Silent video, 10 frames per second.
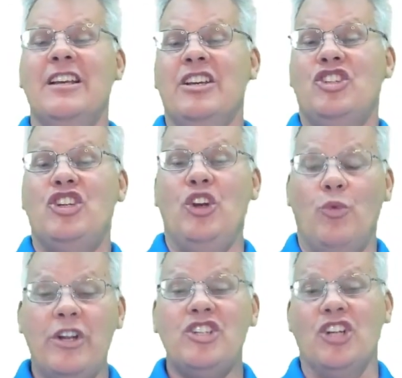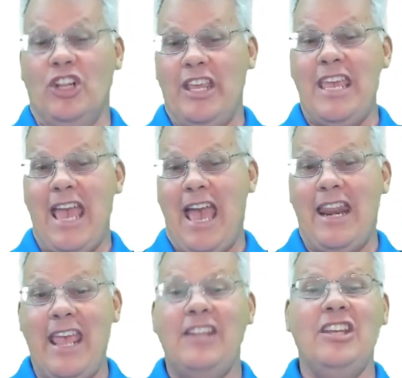She originally had
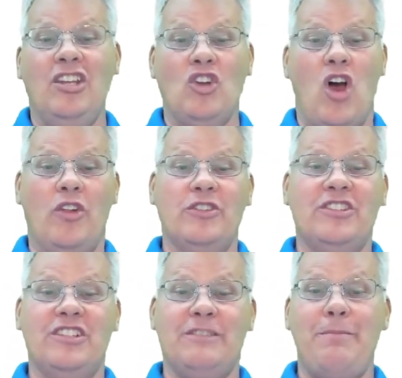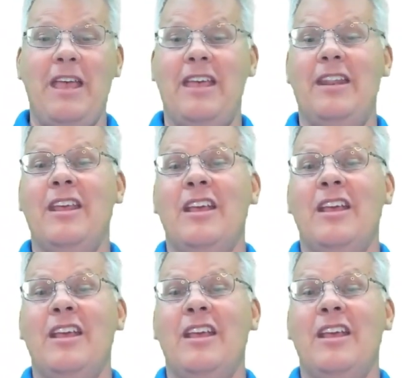$18 to spend,